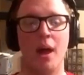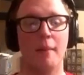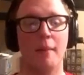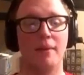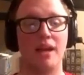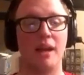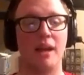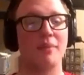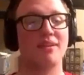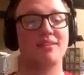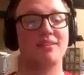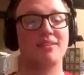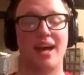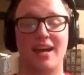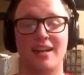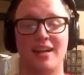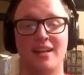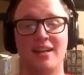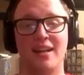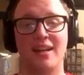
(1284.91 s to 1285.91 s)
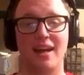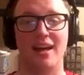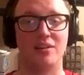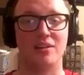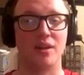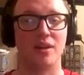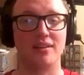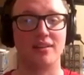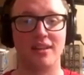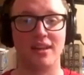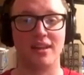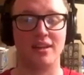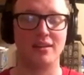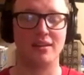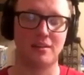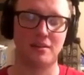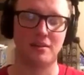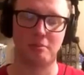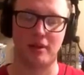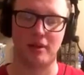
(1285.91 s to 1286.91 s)
But I'm excited. As I said,
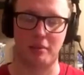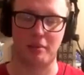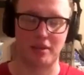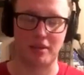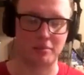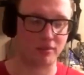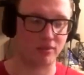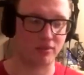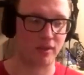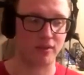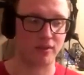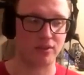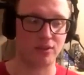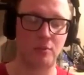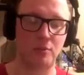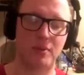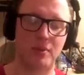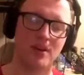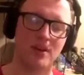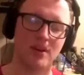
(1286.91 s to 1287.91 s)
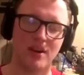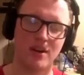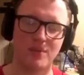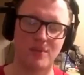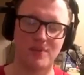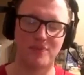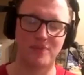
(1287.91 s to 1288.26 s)
Spider-Man is my favorite superhero.